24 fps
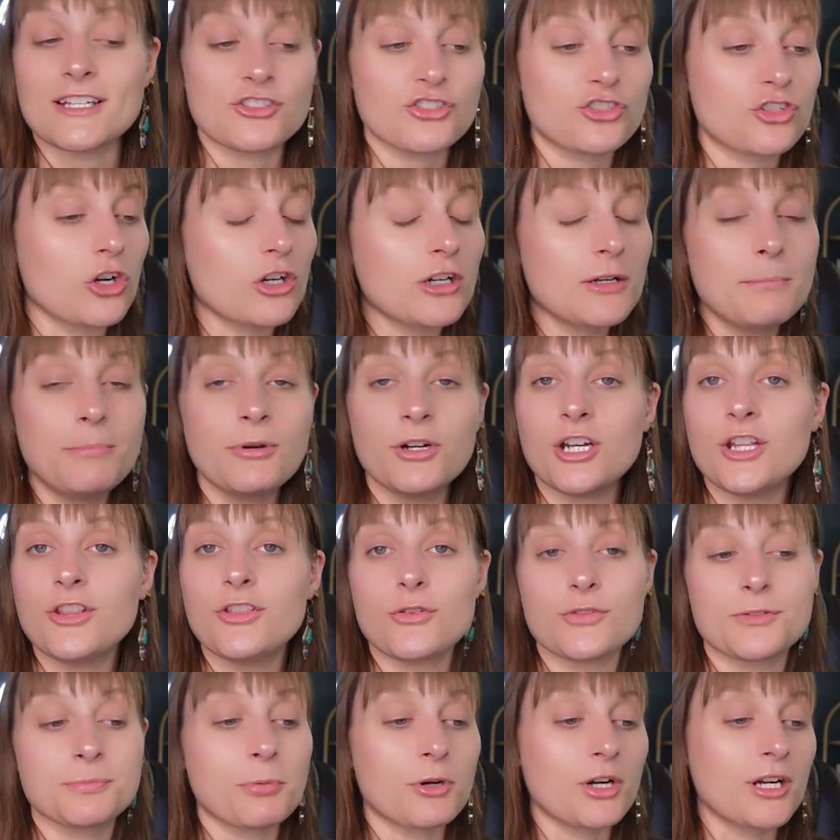I started putting
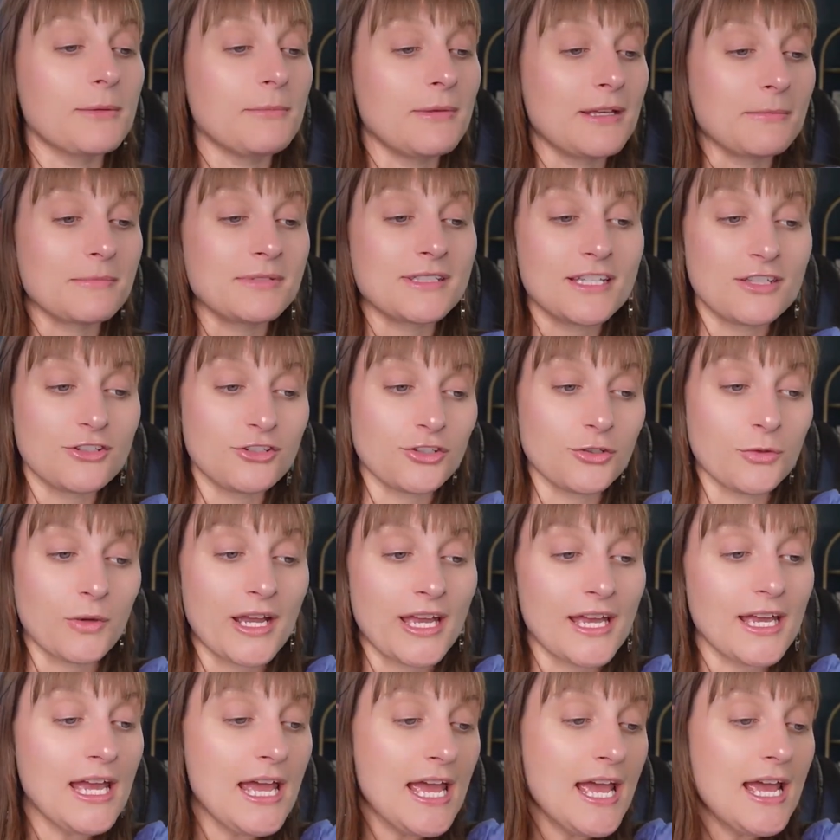those premiums into
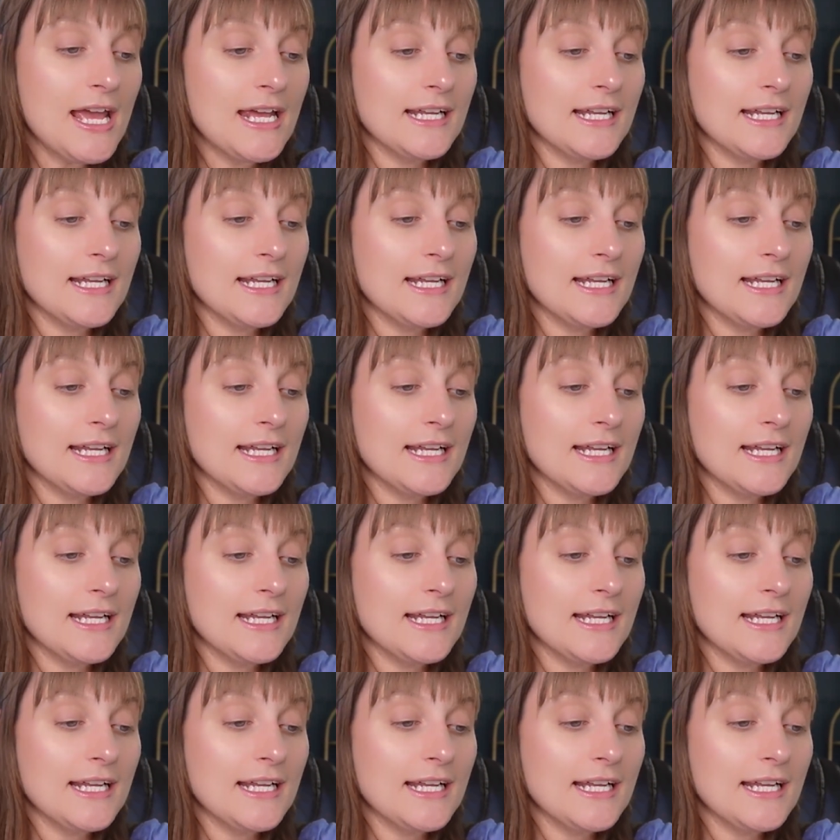it.